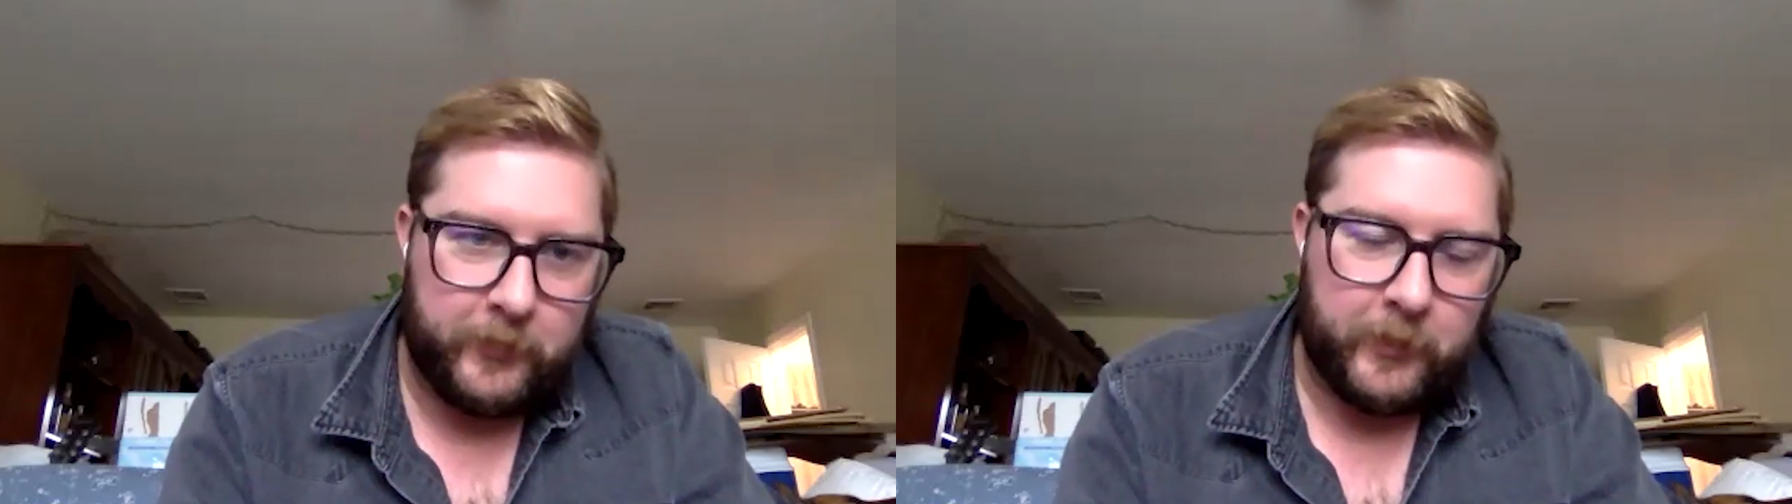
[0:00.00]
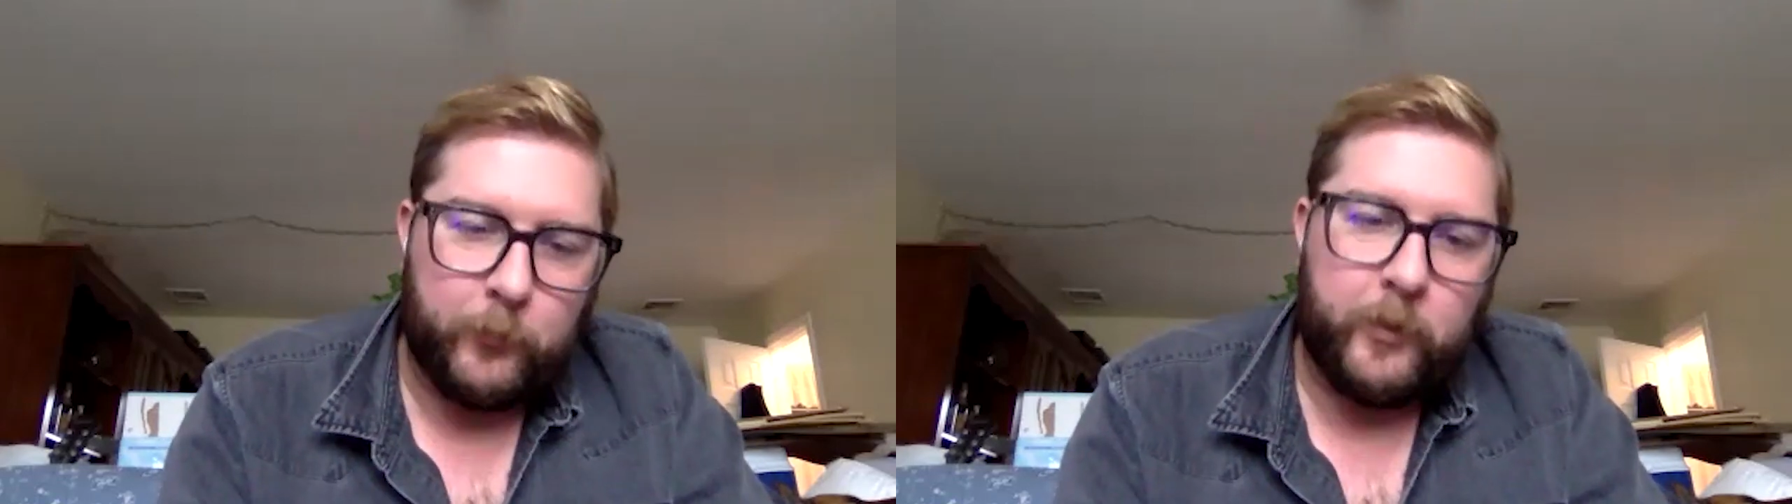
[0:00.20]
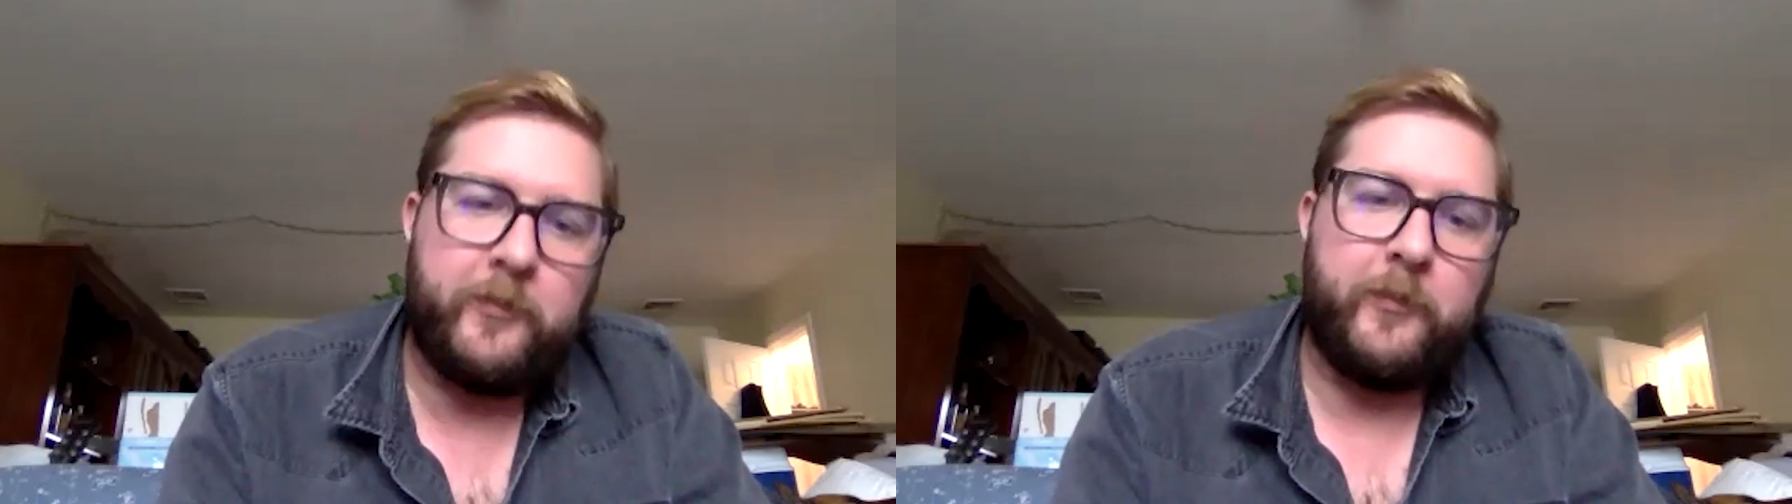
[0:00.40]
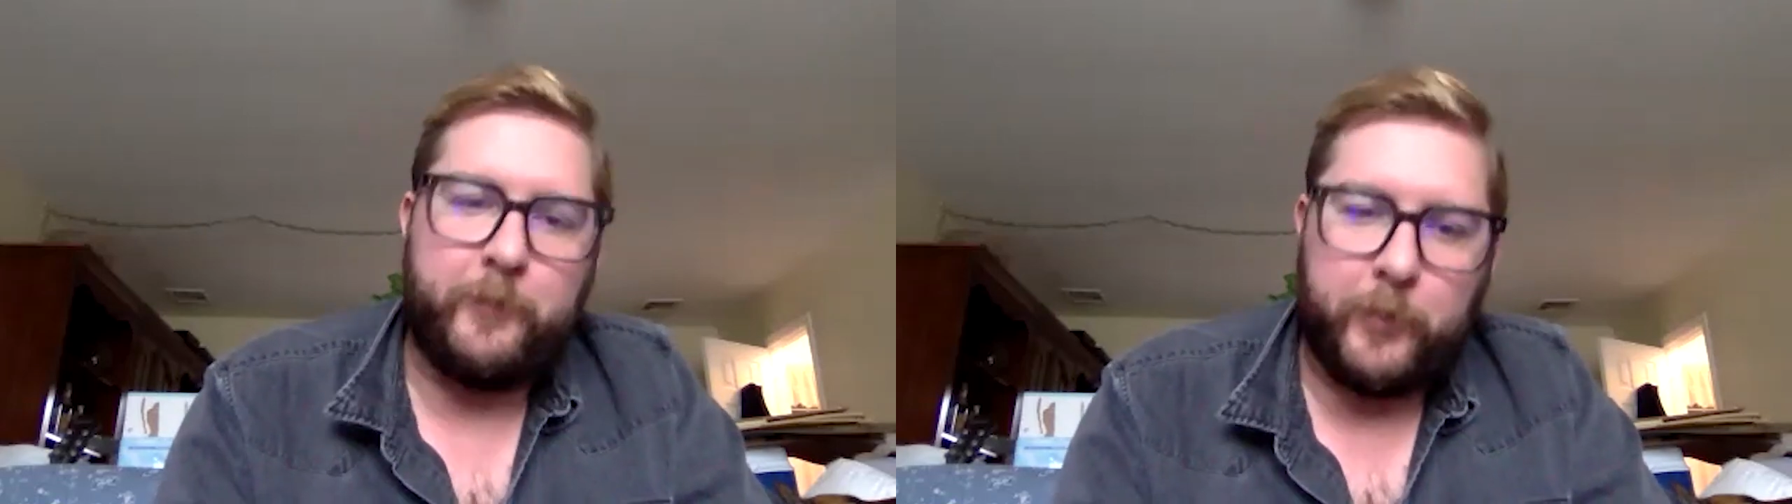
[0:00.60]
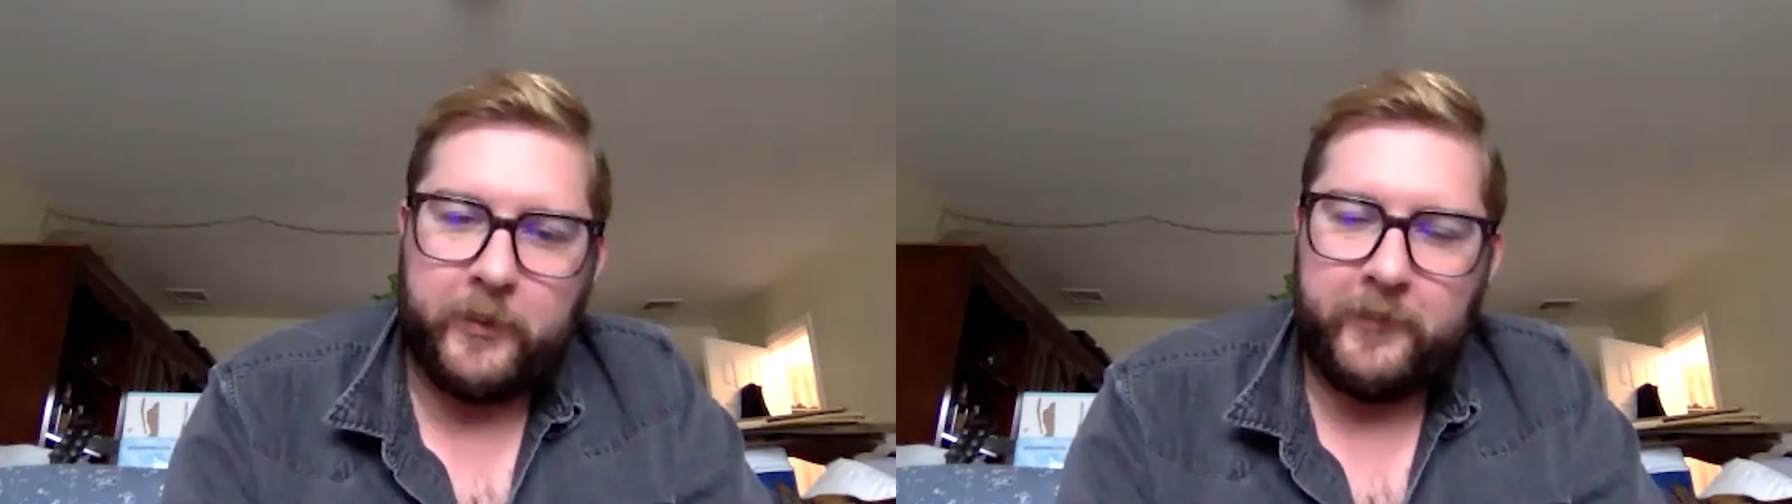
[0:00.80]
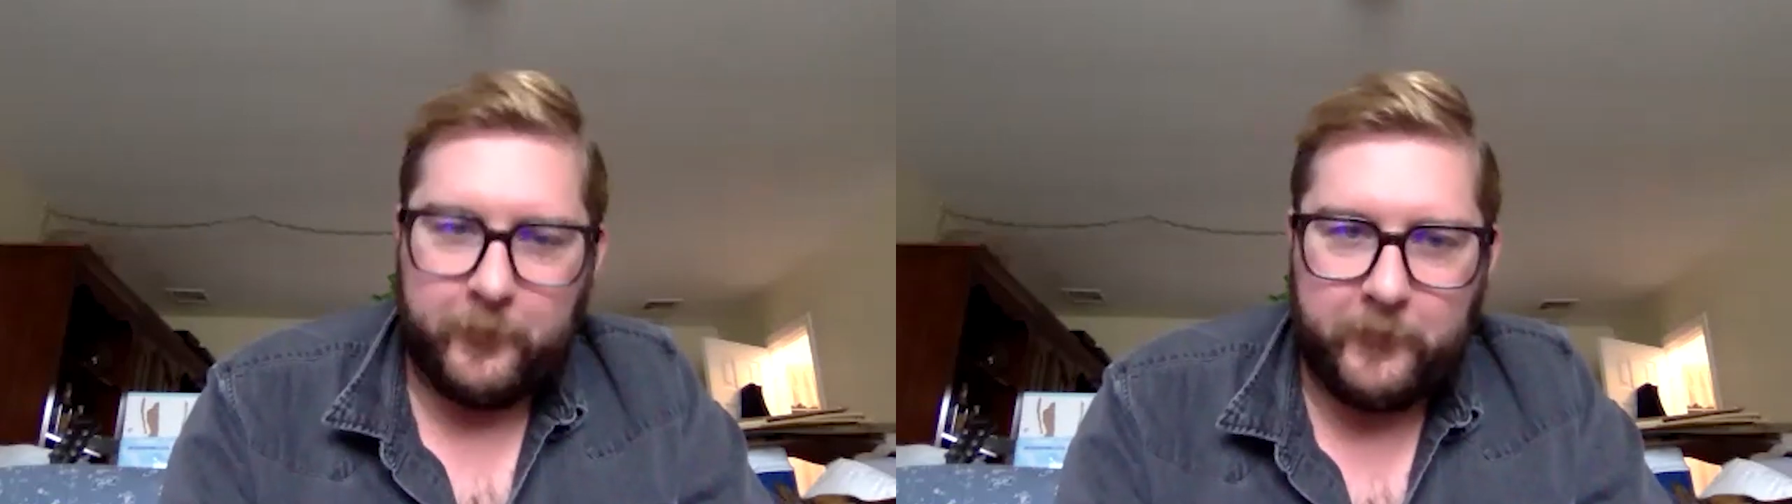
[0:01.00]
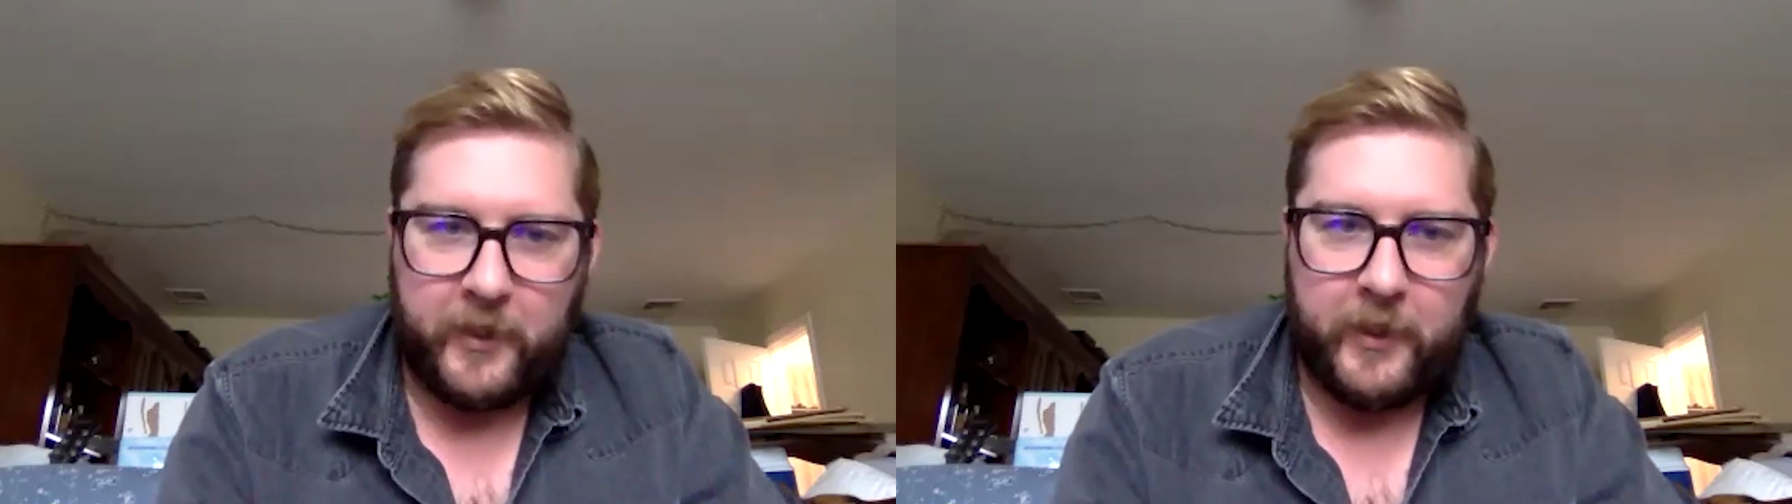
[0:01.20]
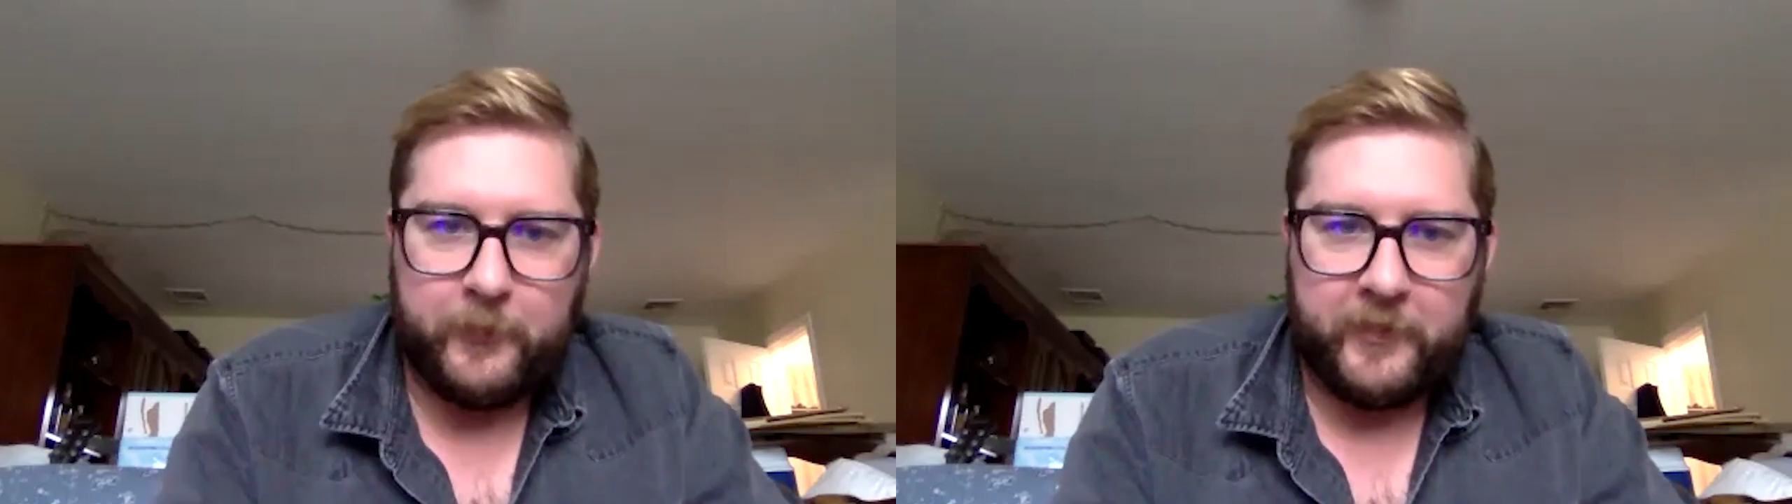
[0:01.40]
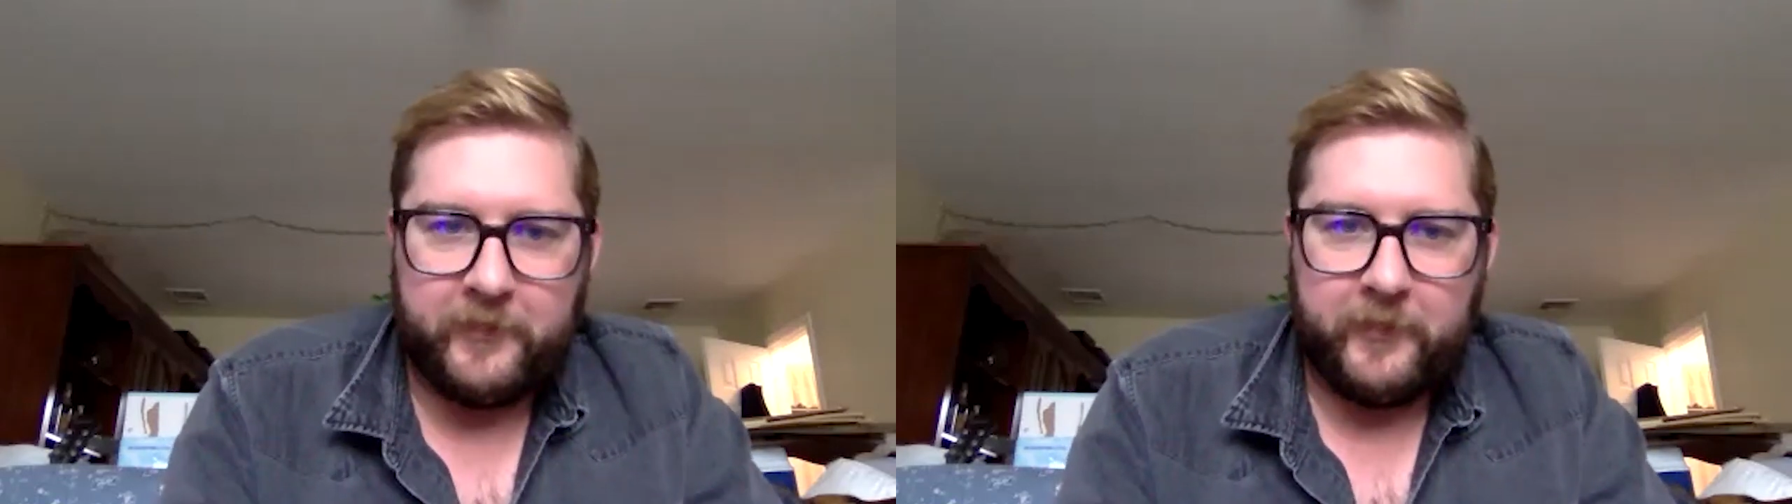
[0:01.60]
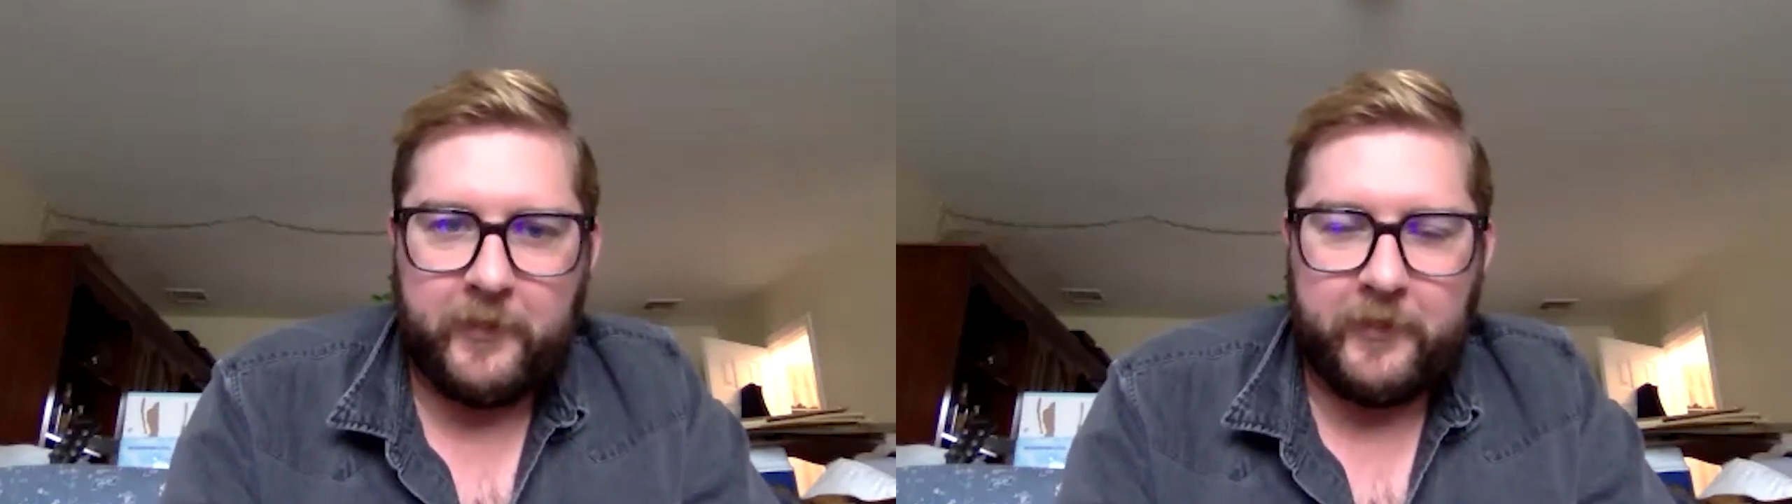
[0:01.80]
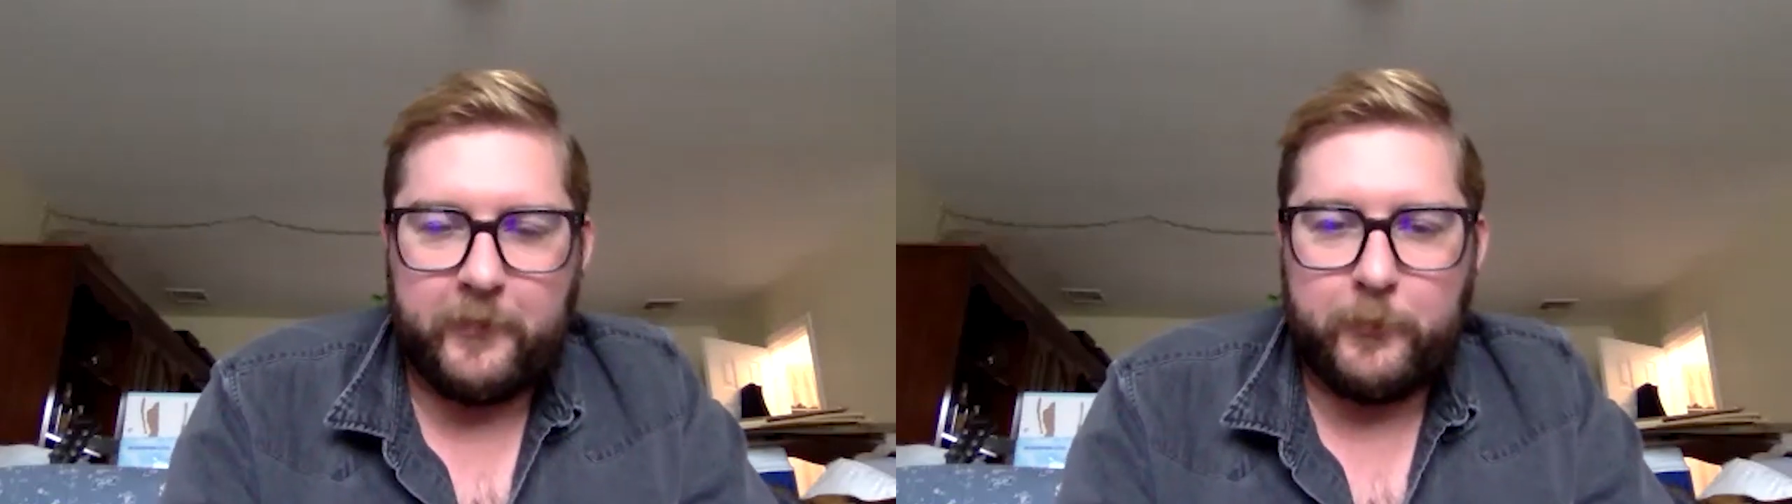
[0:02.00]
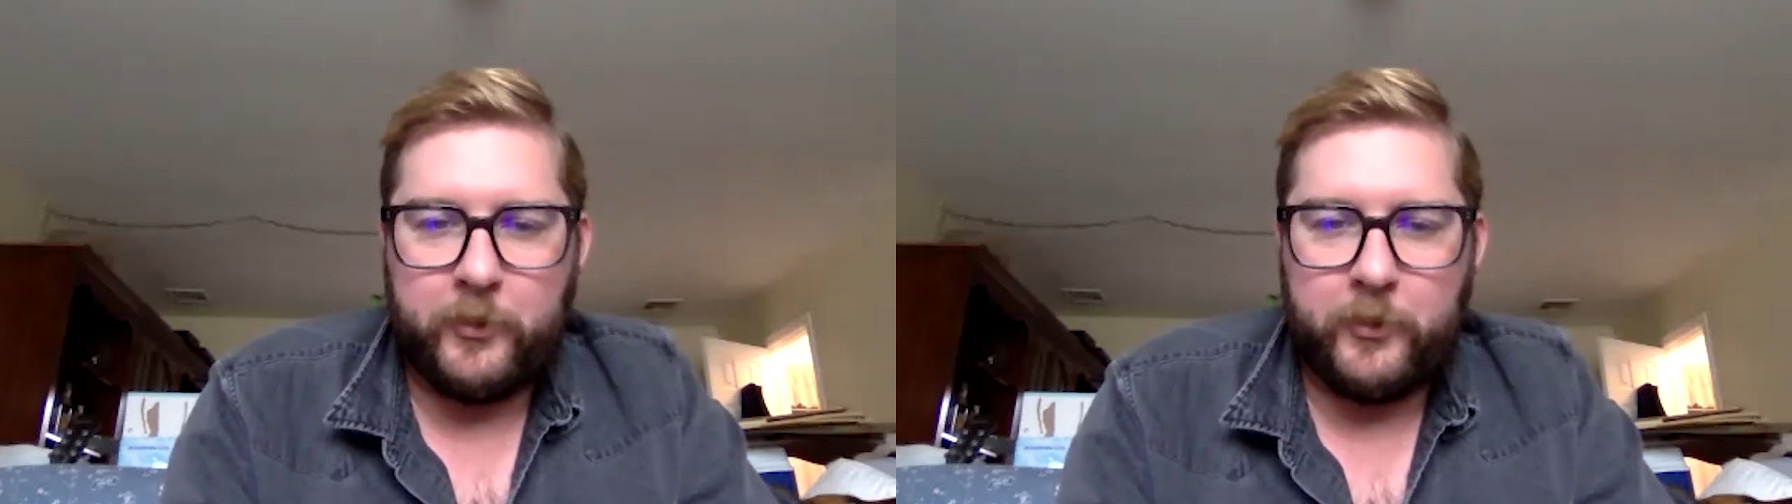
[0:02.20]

You know, once you've put in some time as a